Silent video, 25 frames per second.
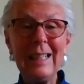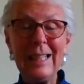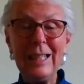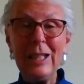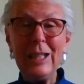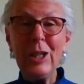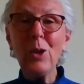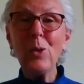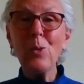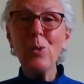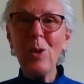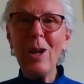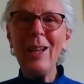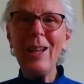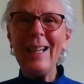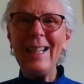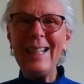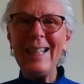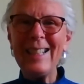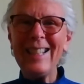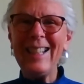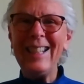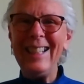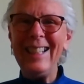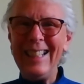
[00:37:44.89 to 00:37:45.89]
You're
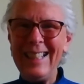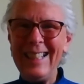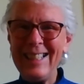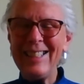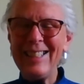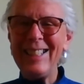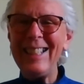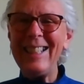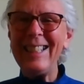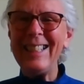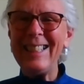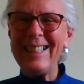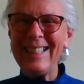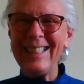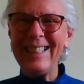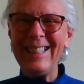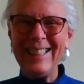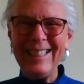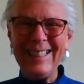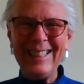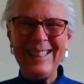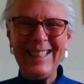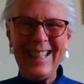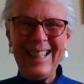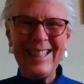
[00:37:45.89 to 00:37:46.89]
right. It did.
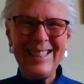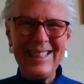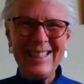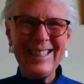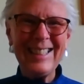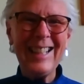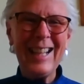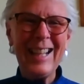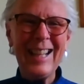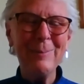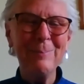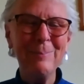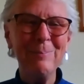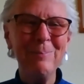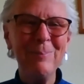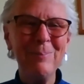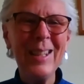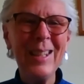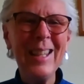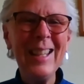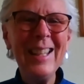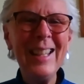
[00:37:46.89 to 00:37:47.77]
That did happen.